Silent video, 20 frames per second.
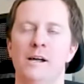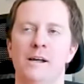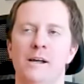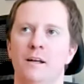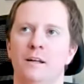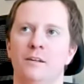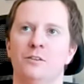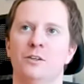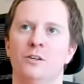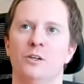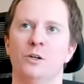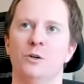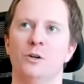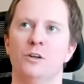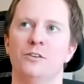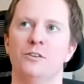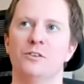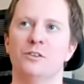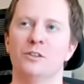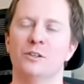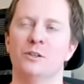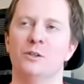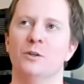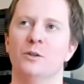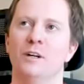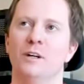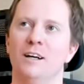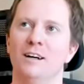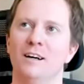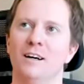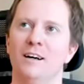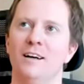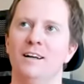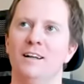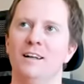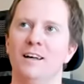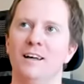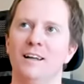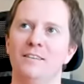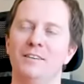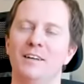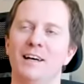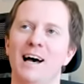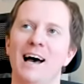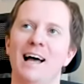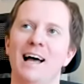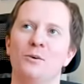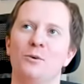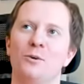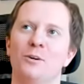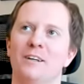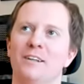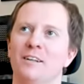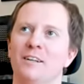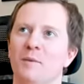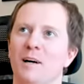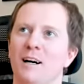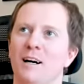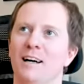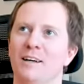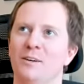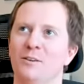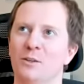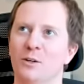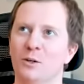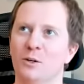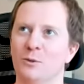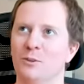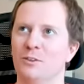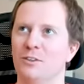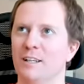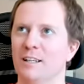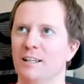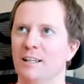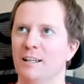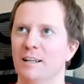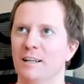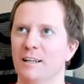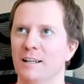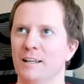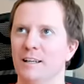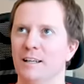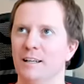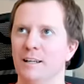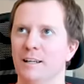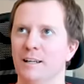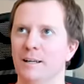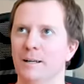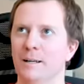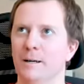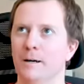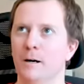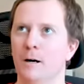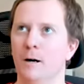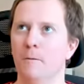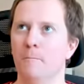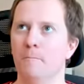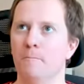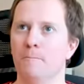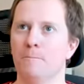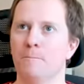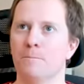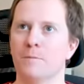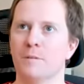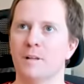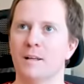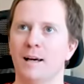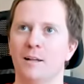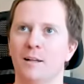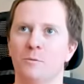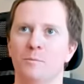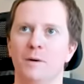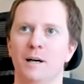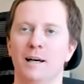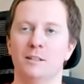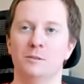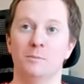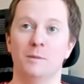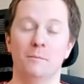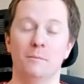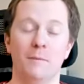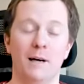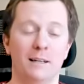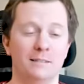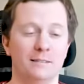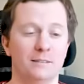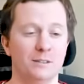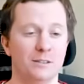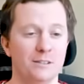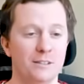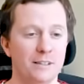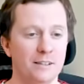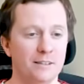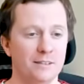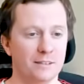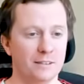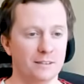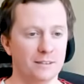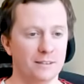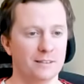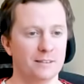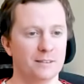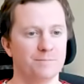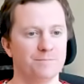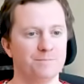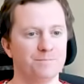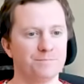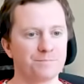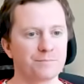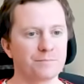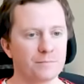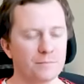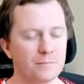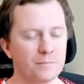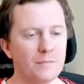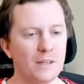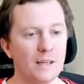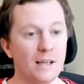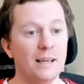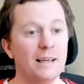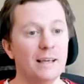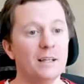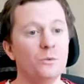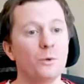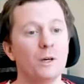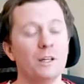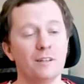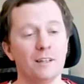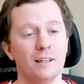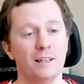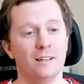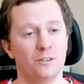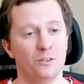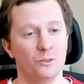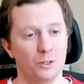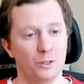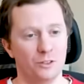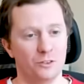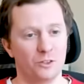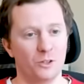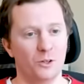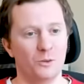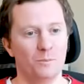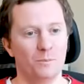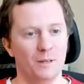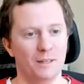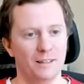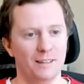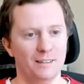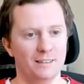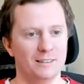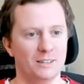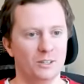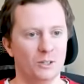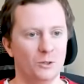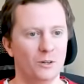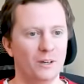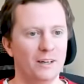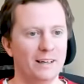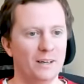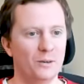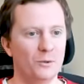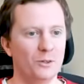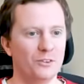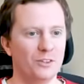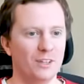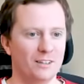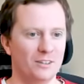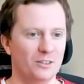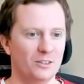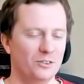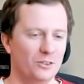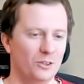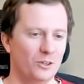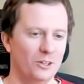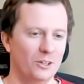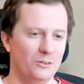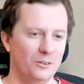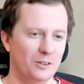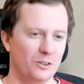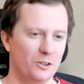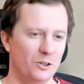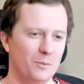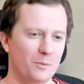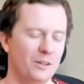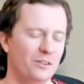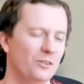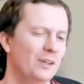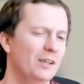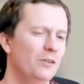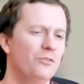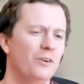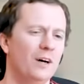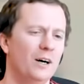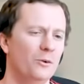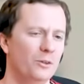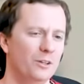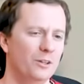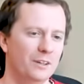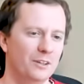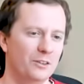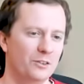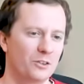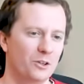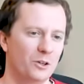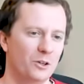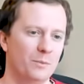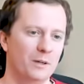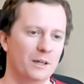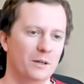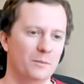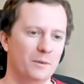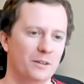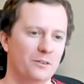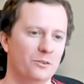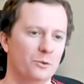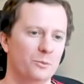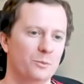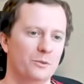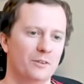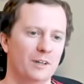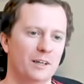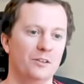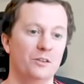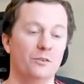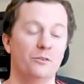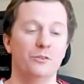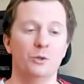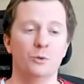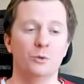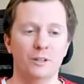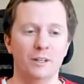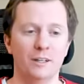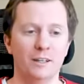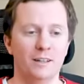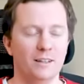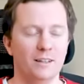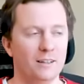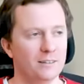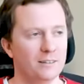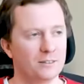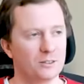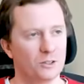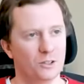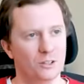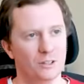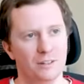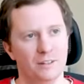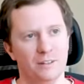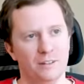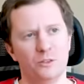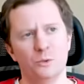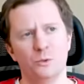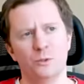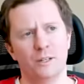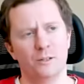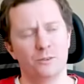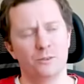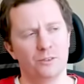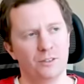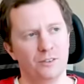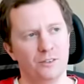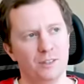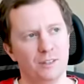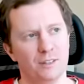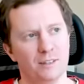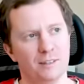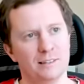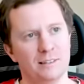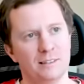so so uh, the algorithm i wrote in in um, at, as my master thesis it went into his company. So it was at the start of his company. So he founded this company, my supervisor, ViewRay. it's called, in 2006.